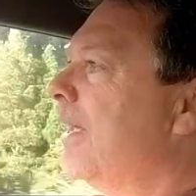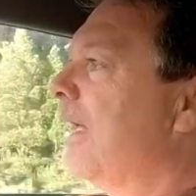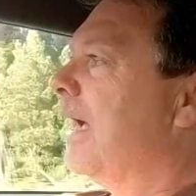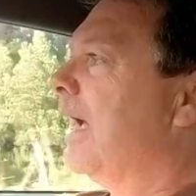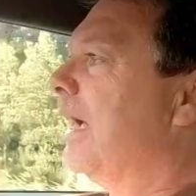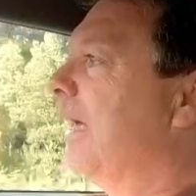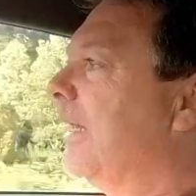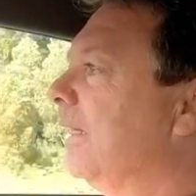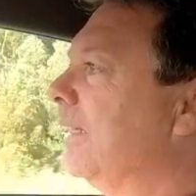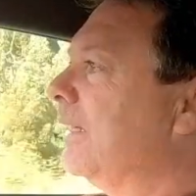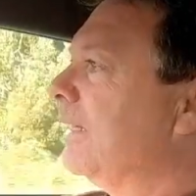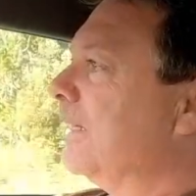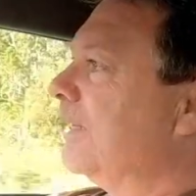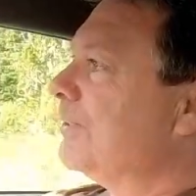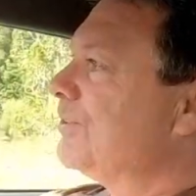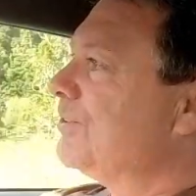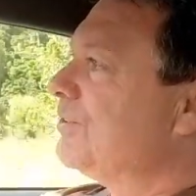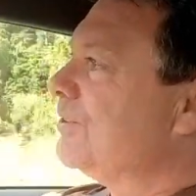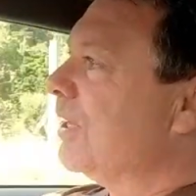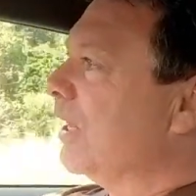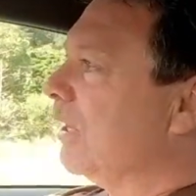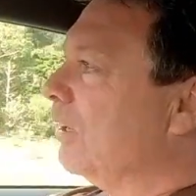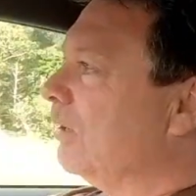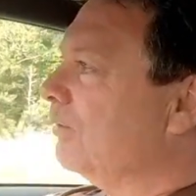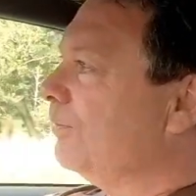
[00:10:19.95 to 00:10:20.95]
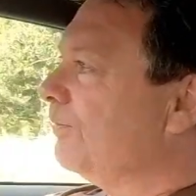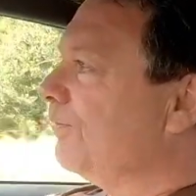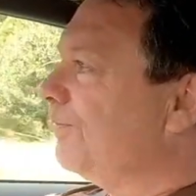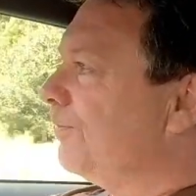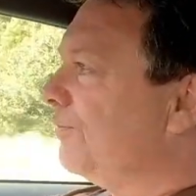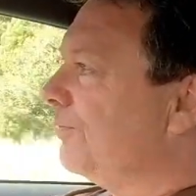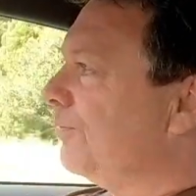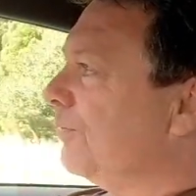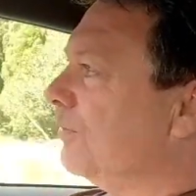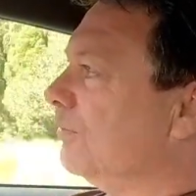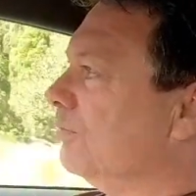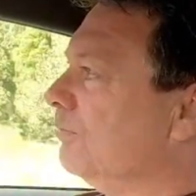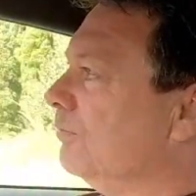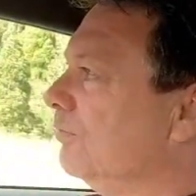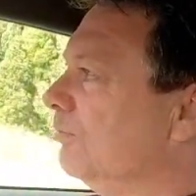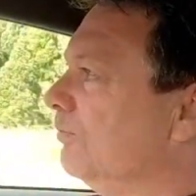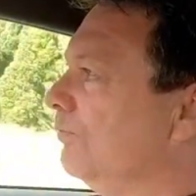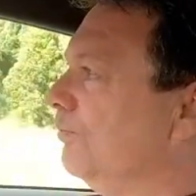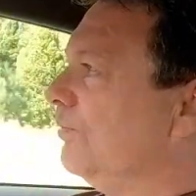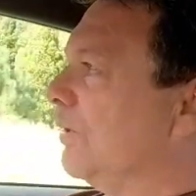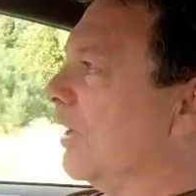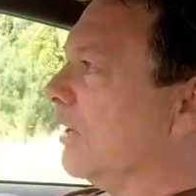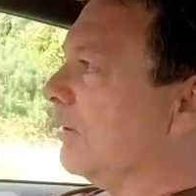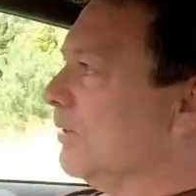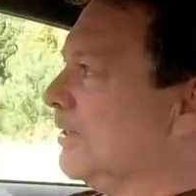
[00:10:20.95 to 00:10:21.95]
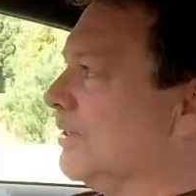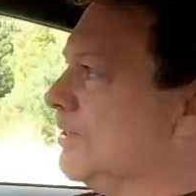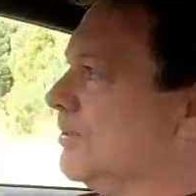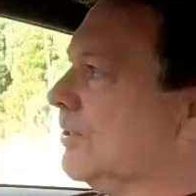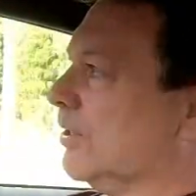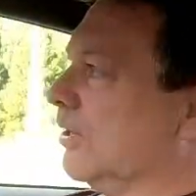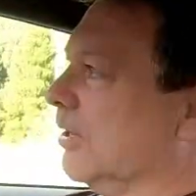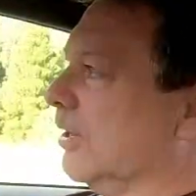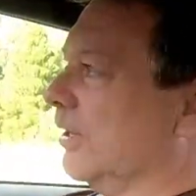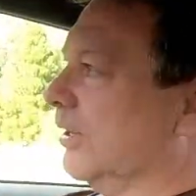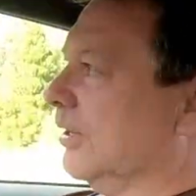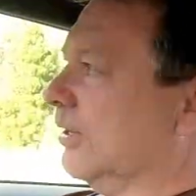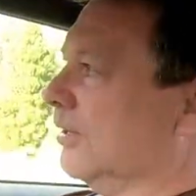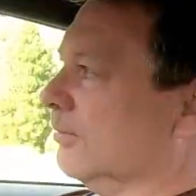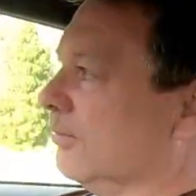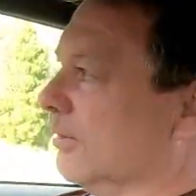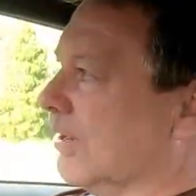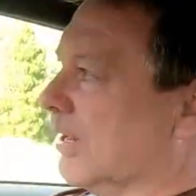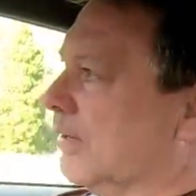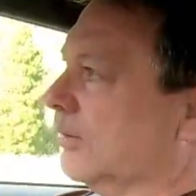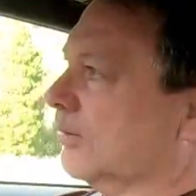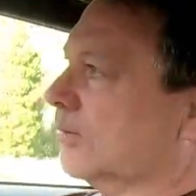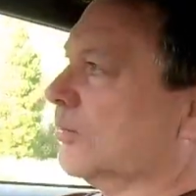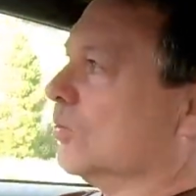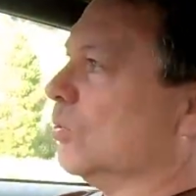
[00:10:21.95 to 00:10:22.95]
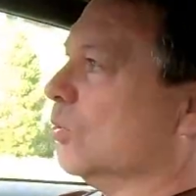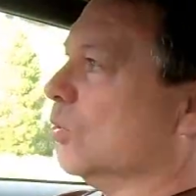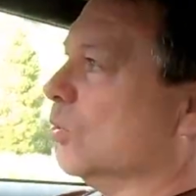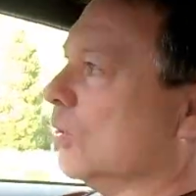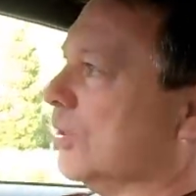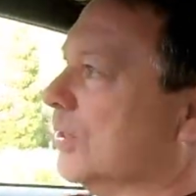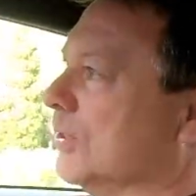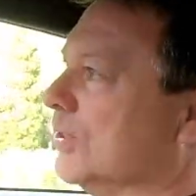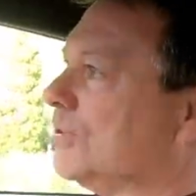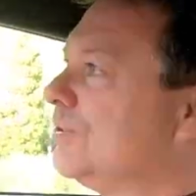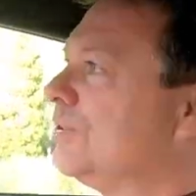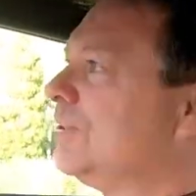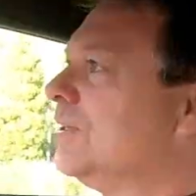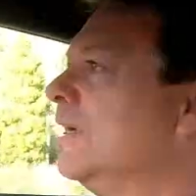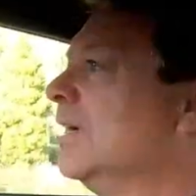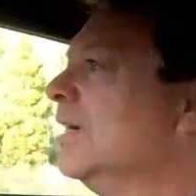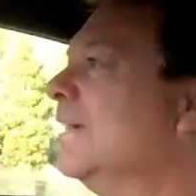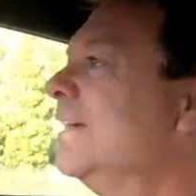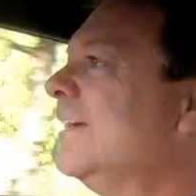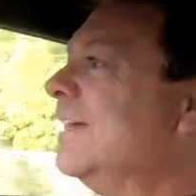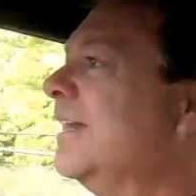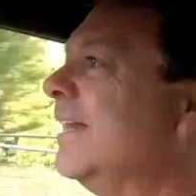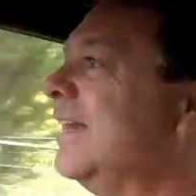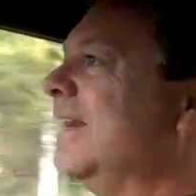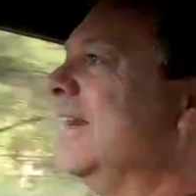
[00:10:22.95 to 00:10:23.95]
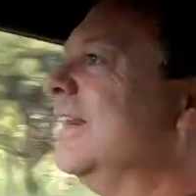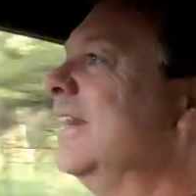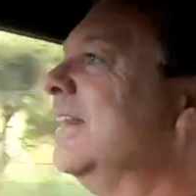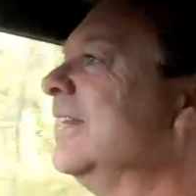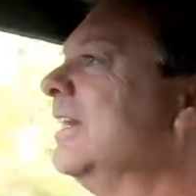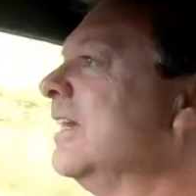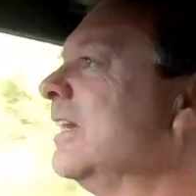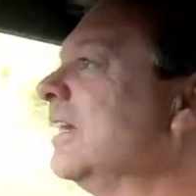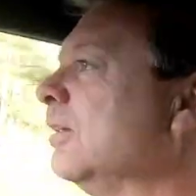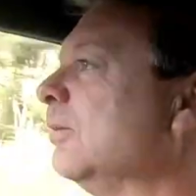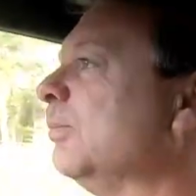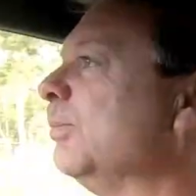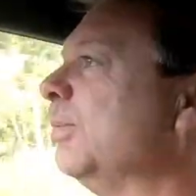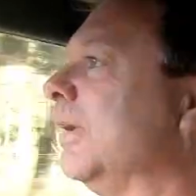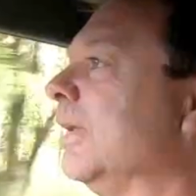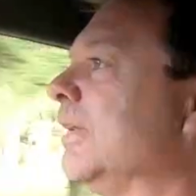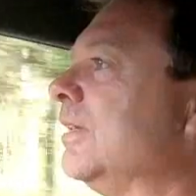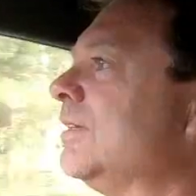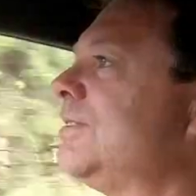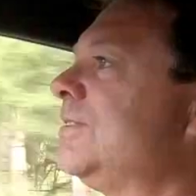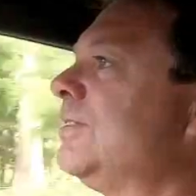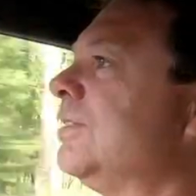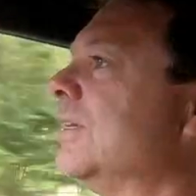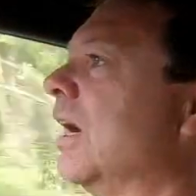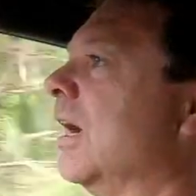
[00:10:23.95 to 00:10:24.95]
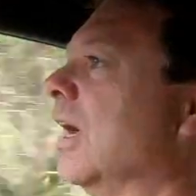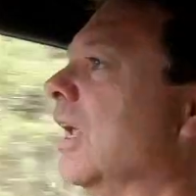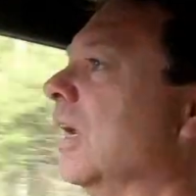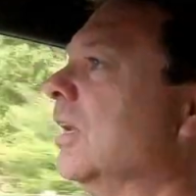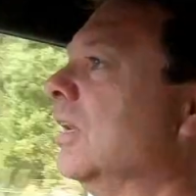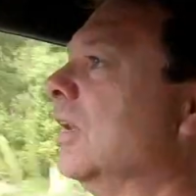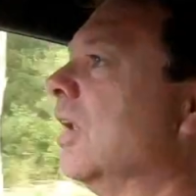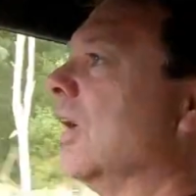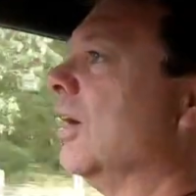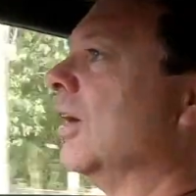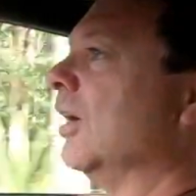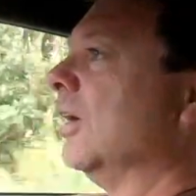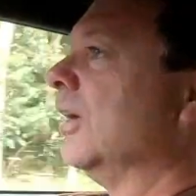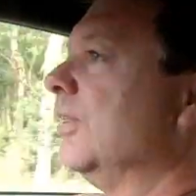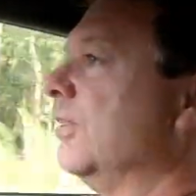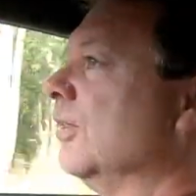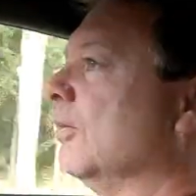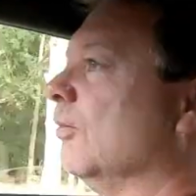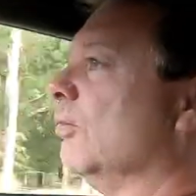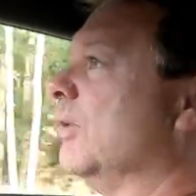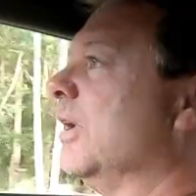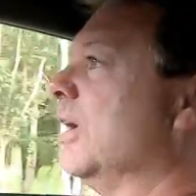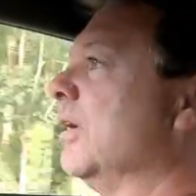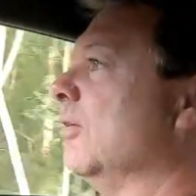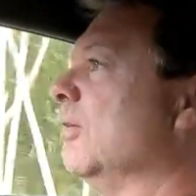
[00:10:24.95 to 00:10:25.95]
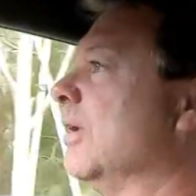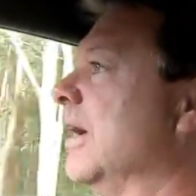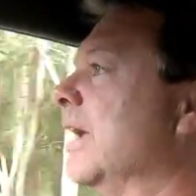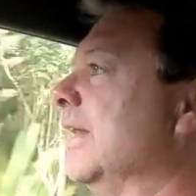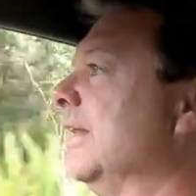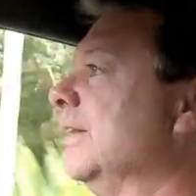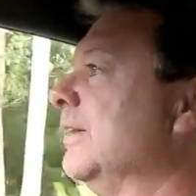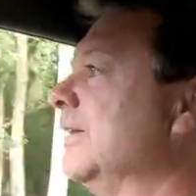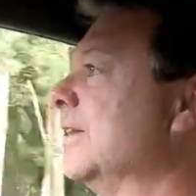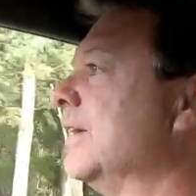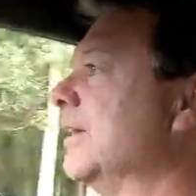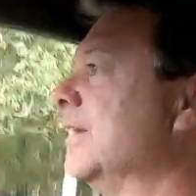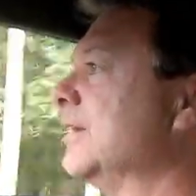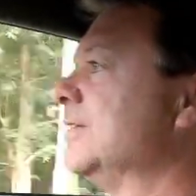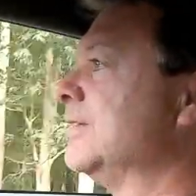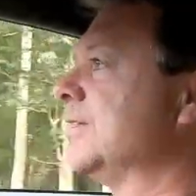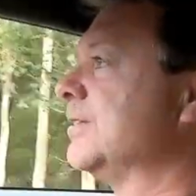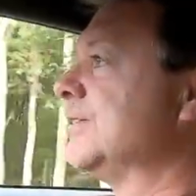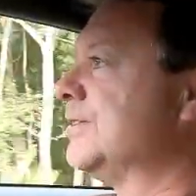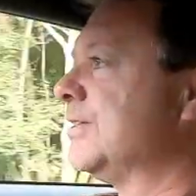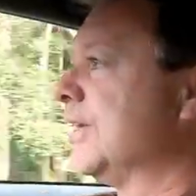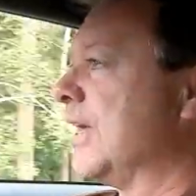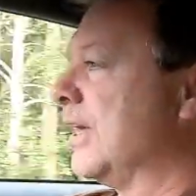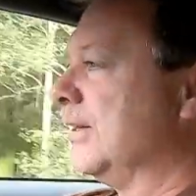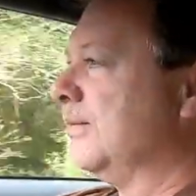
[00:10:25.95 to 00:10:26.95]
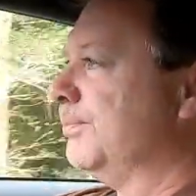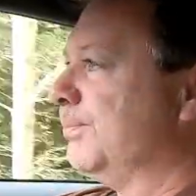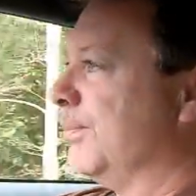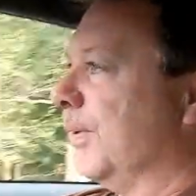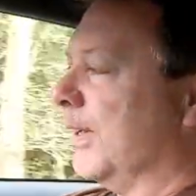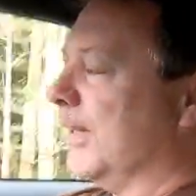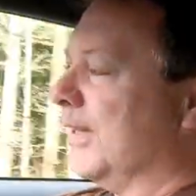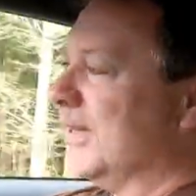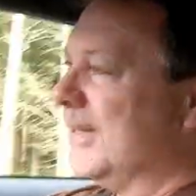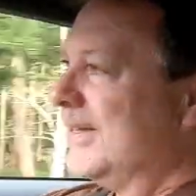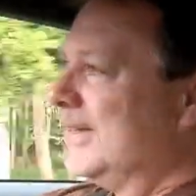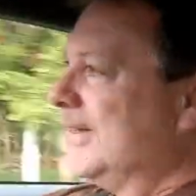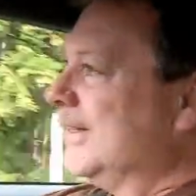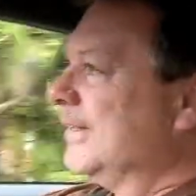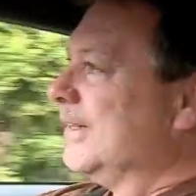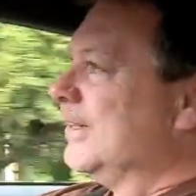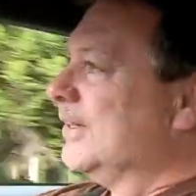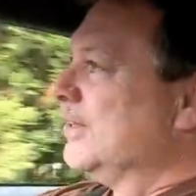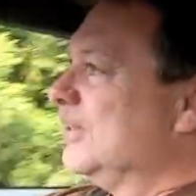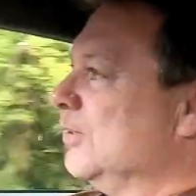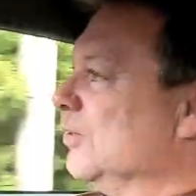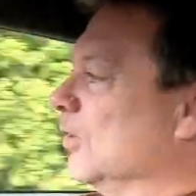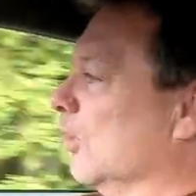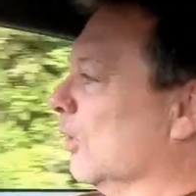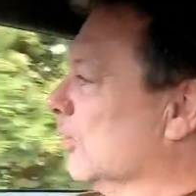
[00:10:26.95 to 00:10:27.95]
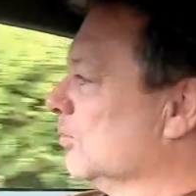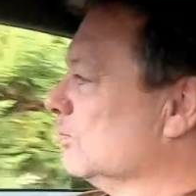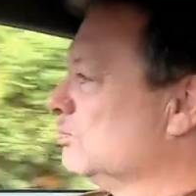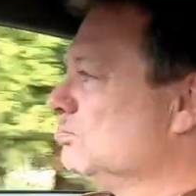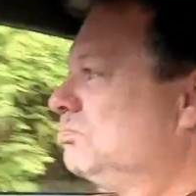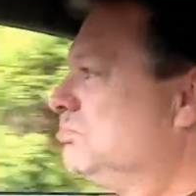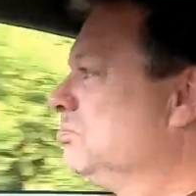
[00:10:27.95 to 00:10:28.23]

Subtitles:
Handling itself, very tight around corners, little bit light in the rear end, as I said, but not